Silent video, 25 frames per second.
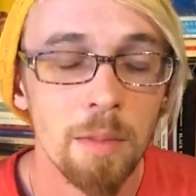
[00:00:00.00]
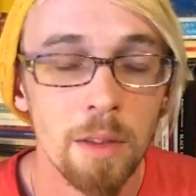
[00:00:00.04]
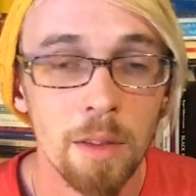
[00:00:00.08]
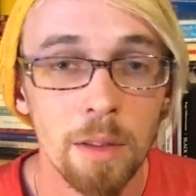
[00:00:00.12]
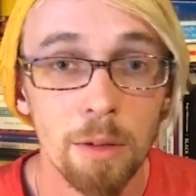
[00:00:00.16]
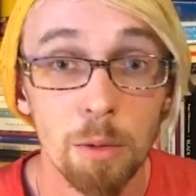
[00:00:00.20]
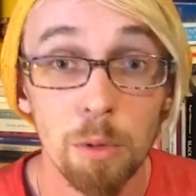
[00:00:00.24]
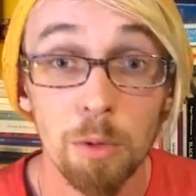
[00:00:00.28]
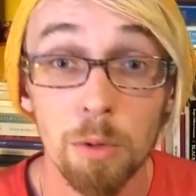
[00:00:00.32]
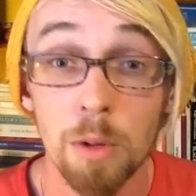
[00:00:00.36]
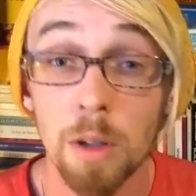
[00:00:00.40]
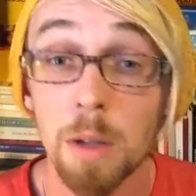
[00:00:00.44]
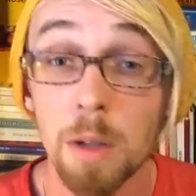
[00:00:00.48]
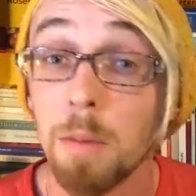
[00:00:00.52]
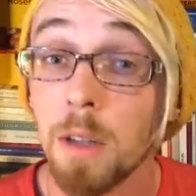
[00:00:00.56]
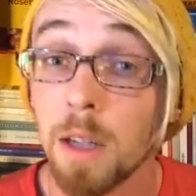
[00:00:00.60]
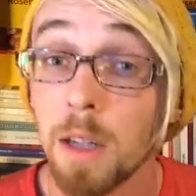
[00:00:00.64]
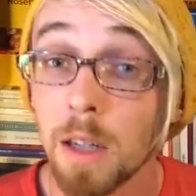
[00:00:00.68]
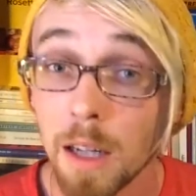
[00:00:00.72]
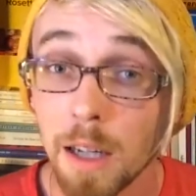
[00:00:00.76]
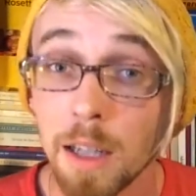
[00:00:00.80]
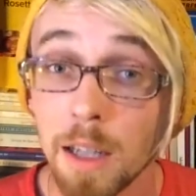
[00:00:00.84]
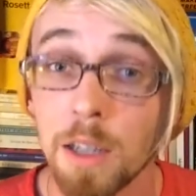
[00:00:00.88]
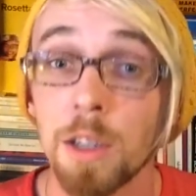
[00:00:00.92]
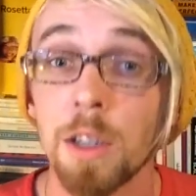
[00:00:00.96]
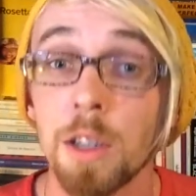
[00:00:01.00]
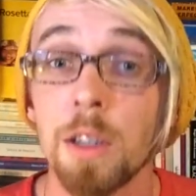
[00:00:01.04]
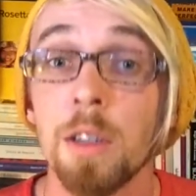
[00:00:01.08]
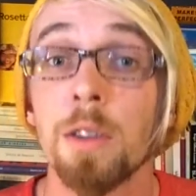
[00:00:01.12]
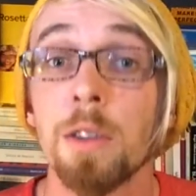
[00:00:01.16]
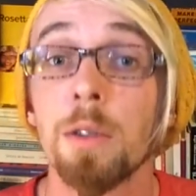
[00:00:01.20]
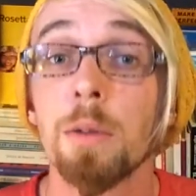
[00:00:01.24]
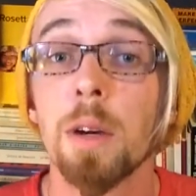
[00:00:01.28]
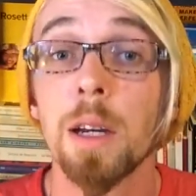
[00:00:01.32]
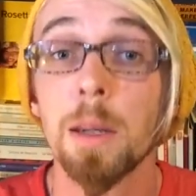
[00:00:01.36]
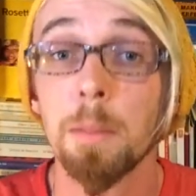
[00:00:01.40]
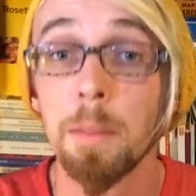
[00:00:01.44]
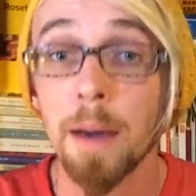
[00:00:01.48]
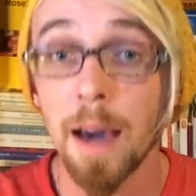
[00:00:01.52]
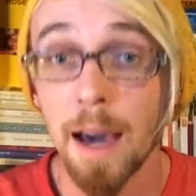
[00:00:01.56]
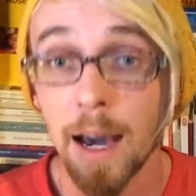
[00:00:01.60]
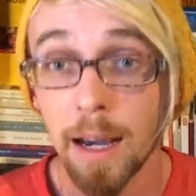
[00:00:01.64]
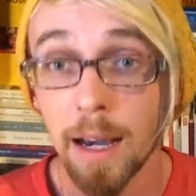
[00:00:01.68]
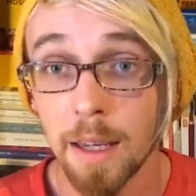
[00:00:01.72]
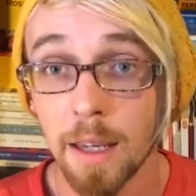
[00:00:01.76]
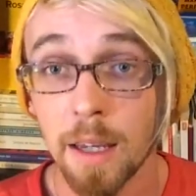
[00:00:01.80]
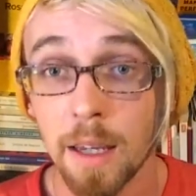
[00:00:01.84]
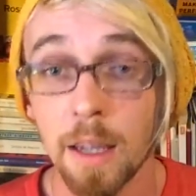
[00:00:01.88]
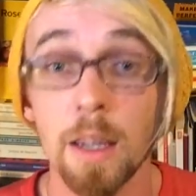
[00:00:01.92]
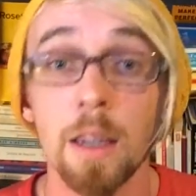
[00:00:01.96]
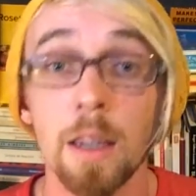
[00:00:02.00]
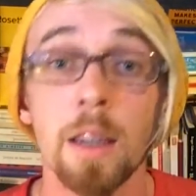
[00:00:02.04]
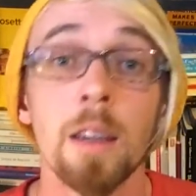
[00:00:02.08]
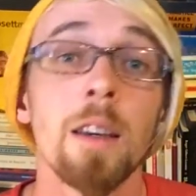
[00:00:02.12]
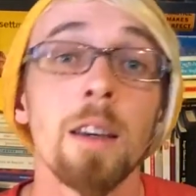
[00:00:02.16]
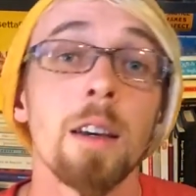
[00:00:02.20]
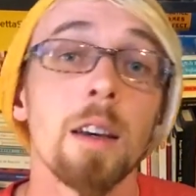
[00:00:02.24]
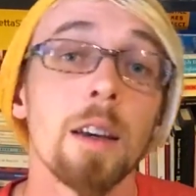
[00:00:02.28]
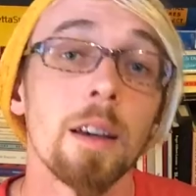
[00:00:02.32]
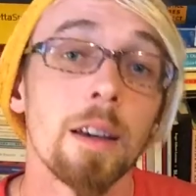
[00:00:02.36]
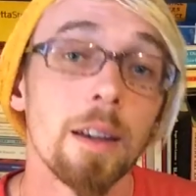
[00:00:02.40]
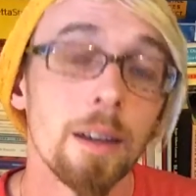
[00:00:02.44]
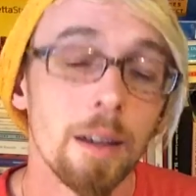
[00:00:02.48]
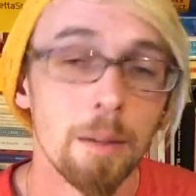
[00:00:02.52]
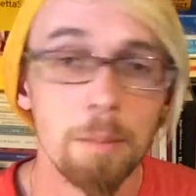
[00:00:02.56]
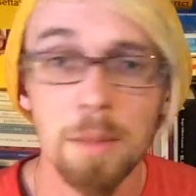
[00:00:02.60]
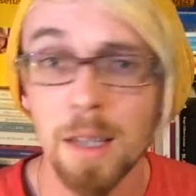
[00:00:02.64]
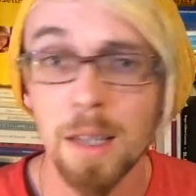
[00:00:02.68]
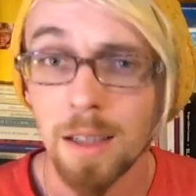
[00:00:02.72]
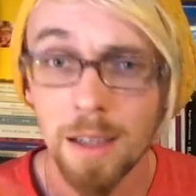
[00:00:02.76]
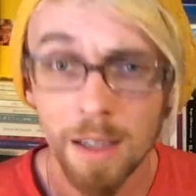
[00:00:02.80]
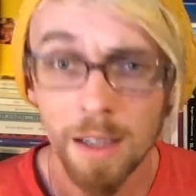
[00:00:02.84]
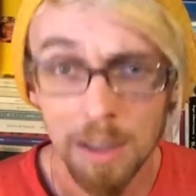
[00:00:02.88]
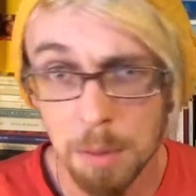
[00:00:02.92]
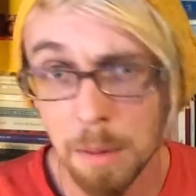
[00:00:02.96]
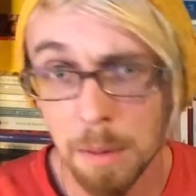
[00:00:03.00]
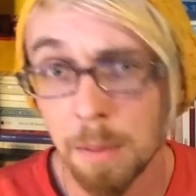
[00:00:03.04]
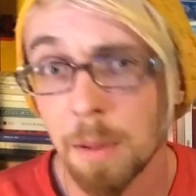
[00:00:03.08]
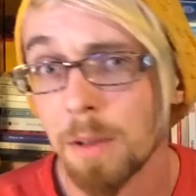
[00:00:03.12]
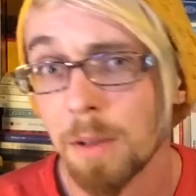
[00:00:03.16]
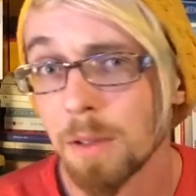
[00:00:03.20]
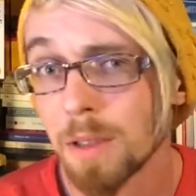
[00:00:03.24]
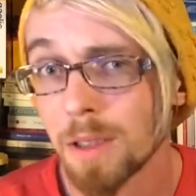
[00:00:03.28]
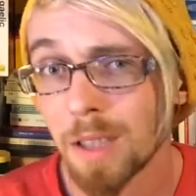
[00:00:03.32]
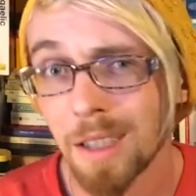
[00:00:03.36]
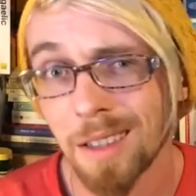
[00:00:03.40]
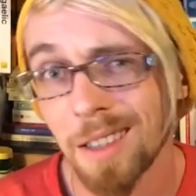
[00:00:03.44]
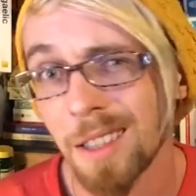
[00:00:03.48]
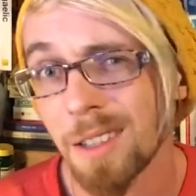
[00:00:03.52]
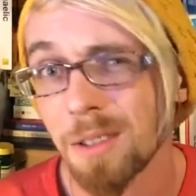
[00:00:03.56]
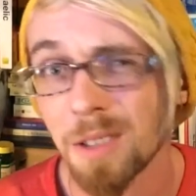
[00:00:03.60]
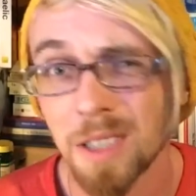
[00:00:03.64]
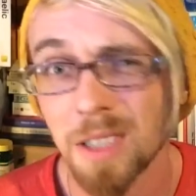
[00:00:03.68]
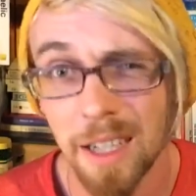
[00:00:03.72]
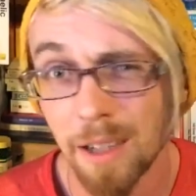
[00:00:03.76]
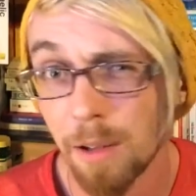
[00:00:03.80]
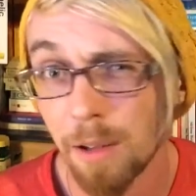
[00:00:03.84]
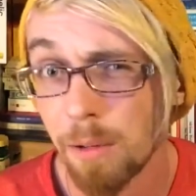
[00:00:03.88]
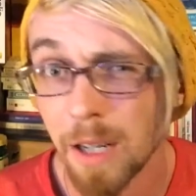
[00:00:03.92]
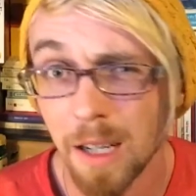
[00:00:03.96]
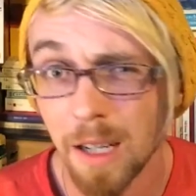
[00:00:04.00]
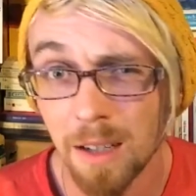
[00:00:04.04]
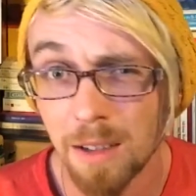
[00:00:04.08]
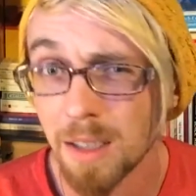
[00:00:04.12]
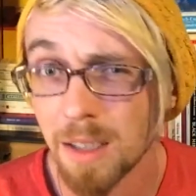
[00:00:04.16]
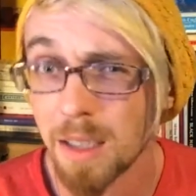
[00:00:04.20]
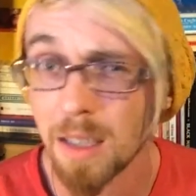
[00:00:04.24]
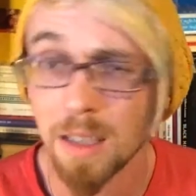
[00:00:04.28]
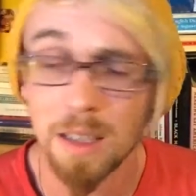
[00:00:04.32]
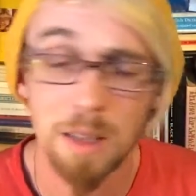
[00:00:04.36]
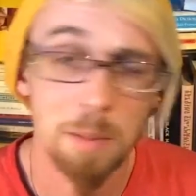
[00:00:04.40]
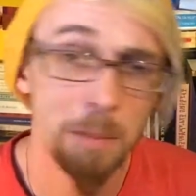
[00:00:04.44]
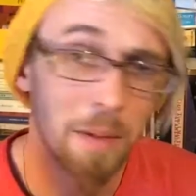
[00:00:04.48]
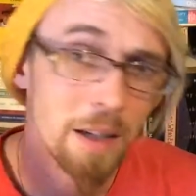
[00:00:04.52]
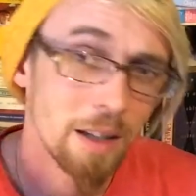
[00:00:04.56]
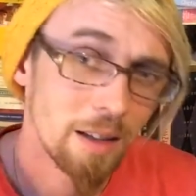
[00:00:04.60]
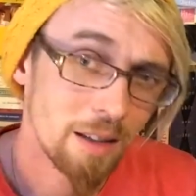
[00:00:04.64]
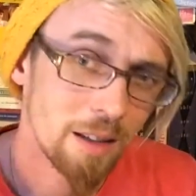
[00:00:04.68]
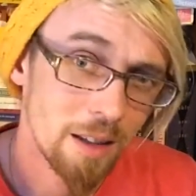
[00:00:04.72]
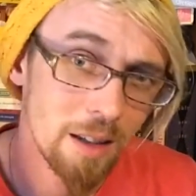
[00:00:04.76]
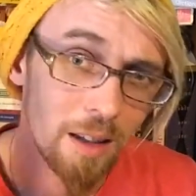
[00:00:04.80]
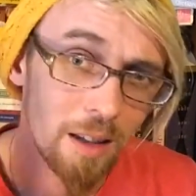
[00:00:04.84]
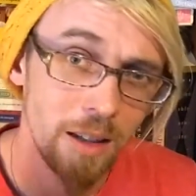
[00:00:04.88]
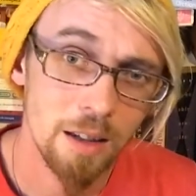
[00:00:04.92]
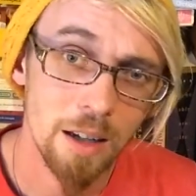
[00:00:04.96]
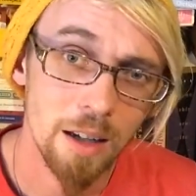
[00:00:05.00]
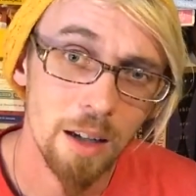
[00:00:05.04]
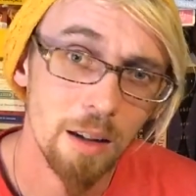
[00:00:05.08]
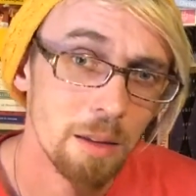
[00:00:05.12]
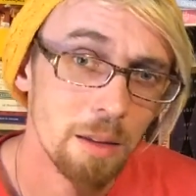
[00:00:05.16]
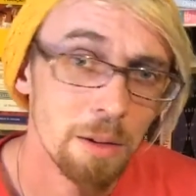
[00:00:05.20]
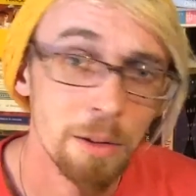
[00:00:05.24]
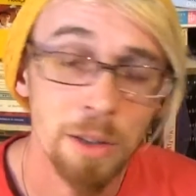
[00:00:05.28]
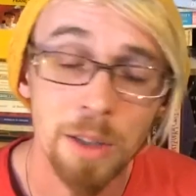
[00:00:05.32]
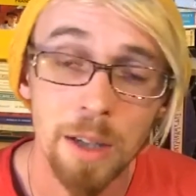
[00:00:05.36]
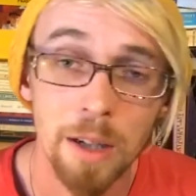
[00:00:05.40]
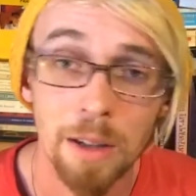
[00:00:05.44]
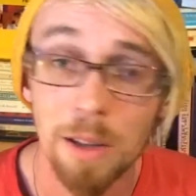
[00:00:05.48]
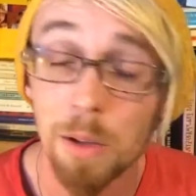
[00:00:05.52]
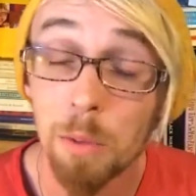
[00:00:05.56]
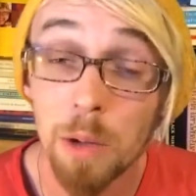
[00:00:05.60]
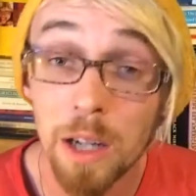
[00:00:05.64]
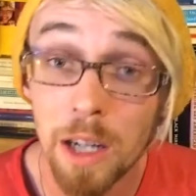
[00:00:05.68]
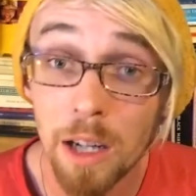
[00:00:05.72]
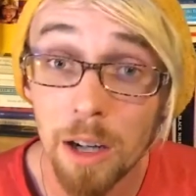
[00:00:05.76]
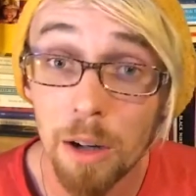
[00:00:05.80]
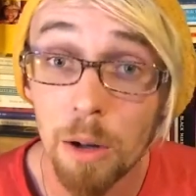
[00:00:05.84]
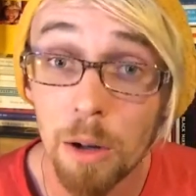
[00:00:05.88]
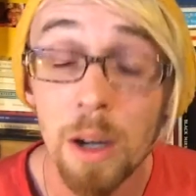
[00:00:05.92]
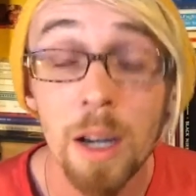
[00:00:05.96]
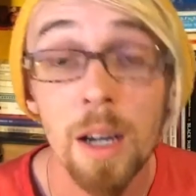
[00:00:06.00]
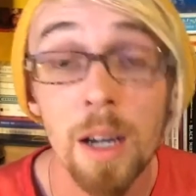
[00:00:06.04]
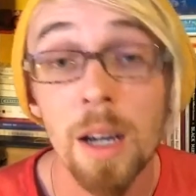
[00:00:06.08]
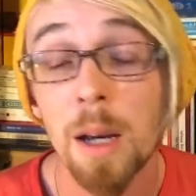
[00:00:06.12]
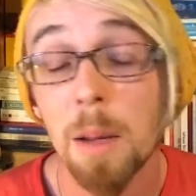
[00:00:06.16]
through communication, through unpacking, he does propose psychoanalysis, but then he kind of throws it out the window.